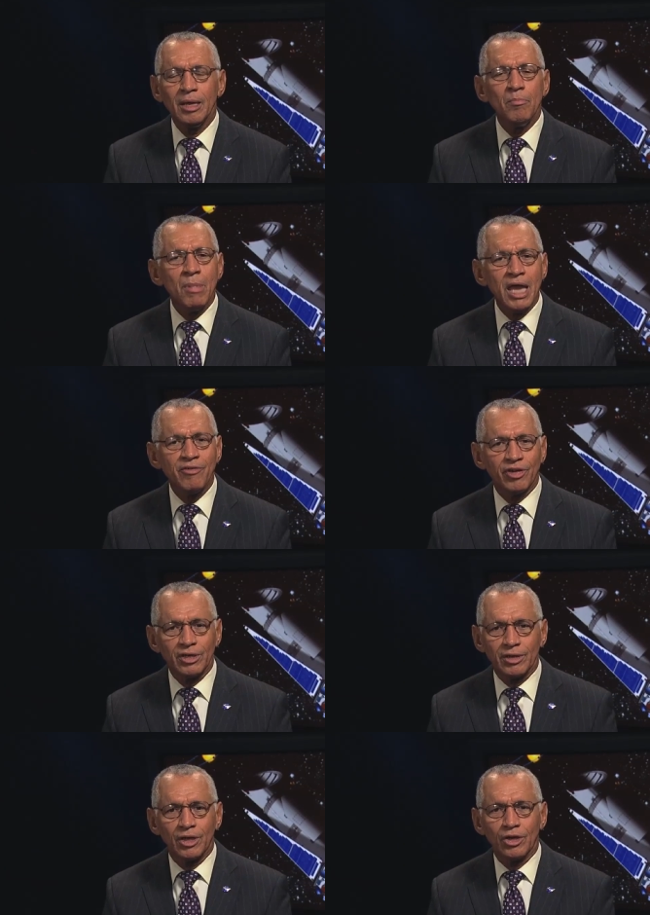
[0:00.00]

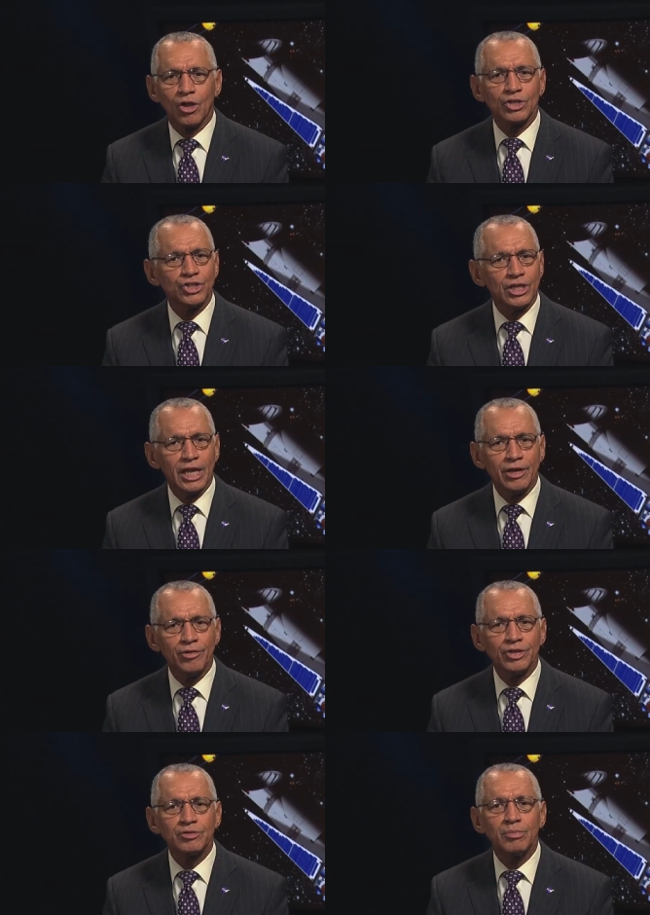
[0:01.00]
MAVEN, launching later
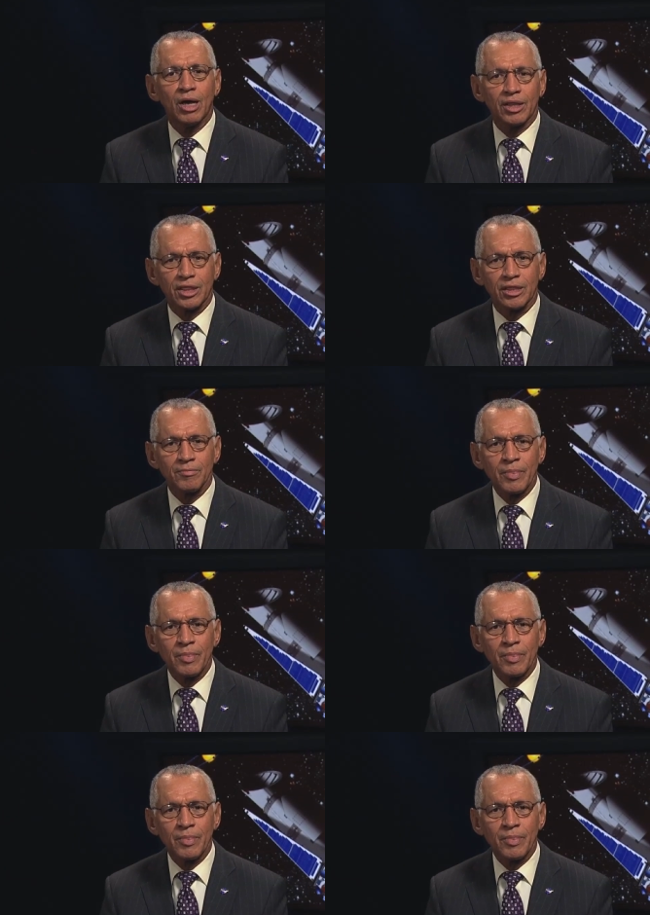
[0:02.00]
this month,